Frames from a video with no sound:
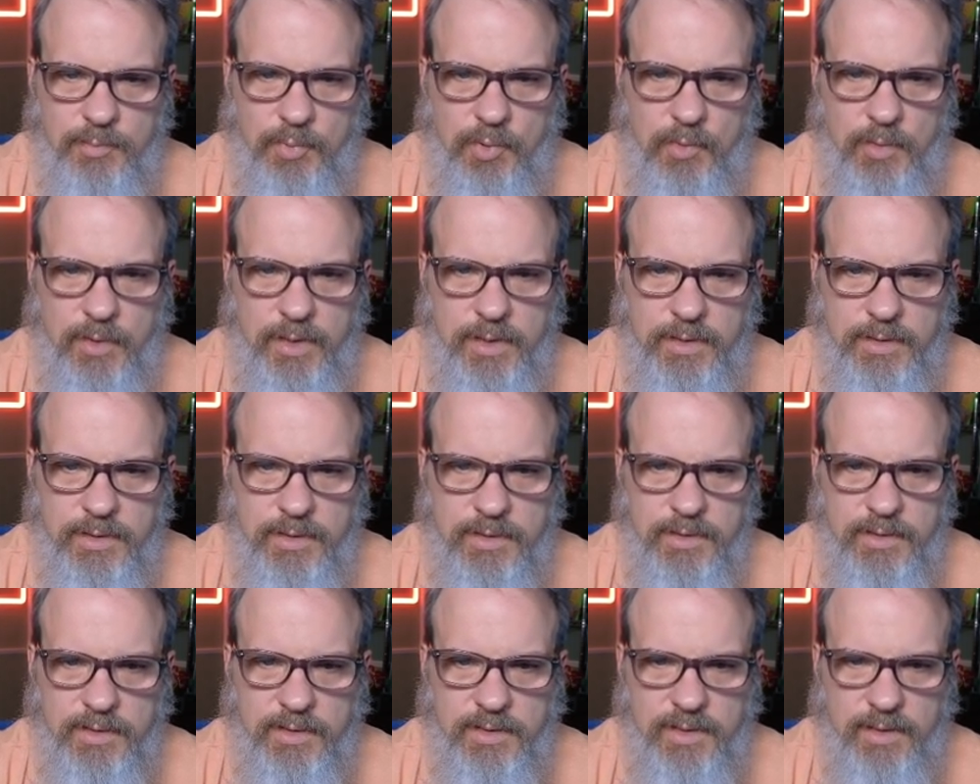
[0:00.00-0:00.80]

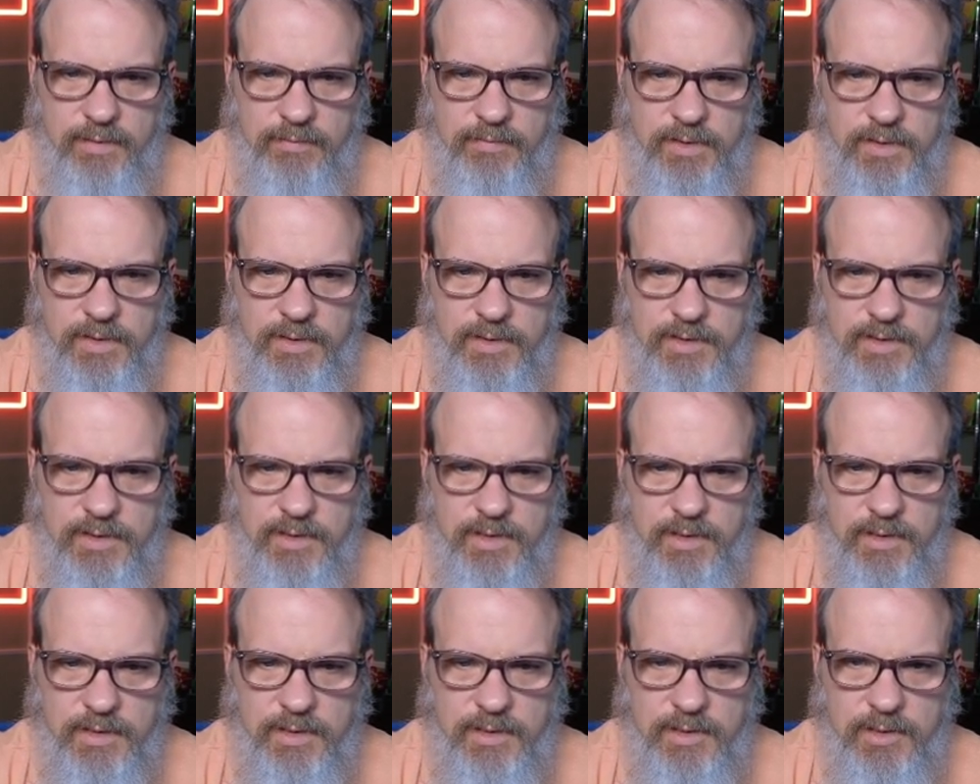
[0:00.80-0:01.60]

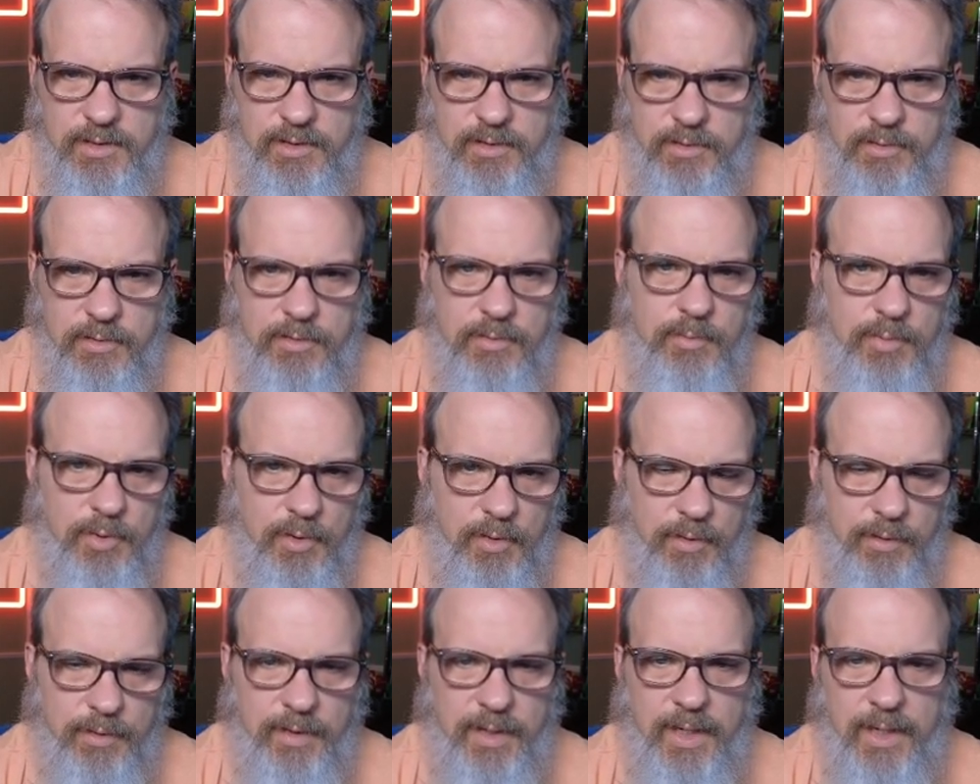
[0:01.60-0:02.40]
0.762
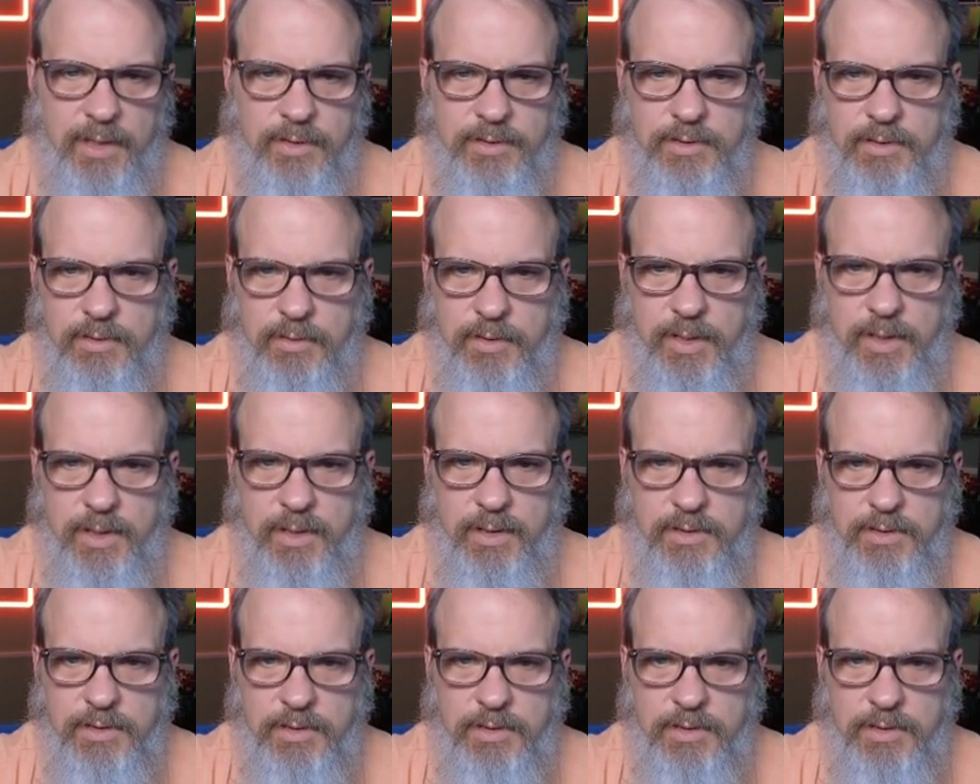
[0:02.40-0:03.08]
per 1,000, okay?